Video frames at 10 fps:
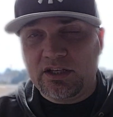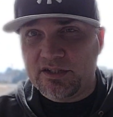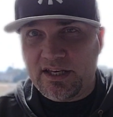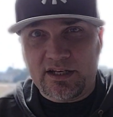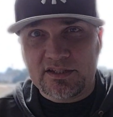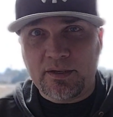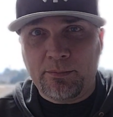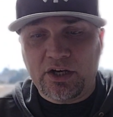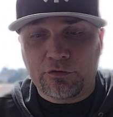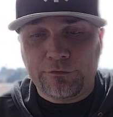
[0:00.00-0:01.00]
because that is a
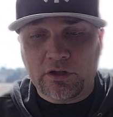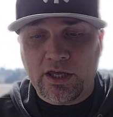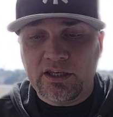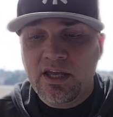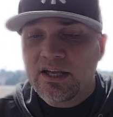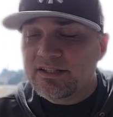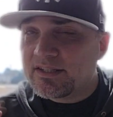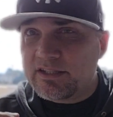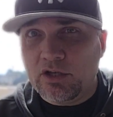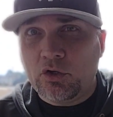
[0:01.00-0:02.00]
better filet.
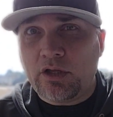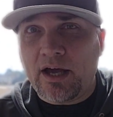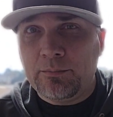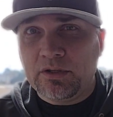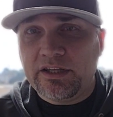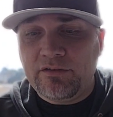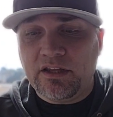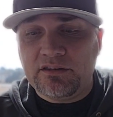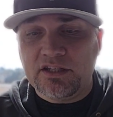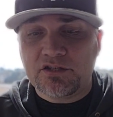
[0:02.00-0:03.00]
Still, I believe
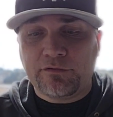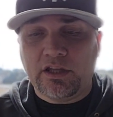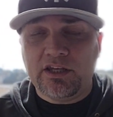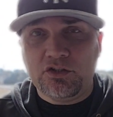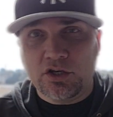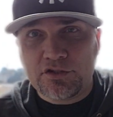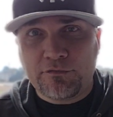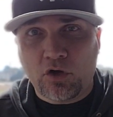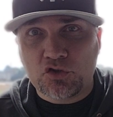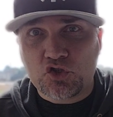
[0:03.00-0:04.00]
that this filet does
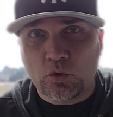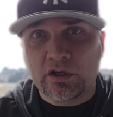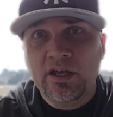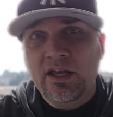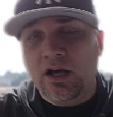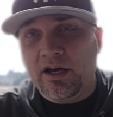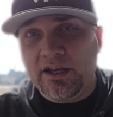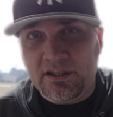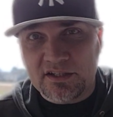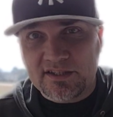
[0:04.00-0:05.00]
fall short
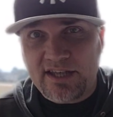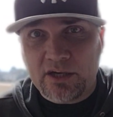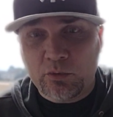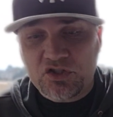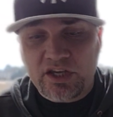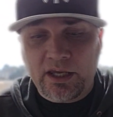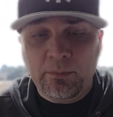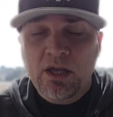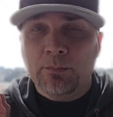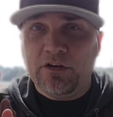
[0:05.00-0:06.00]
in the sandwich
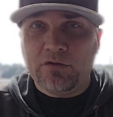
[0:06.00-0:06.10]
game, but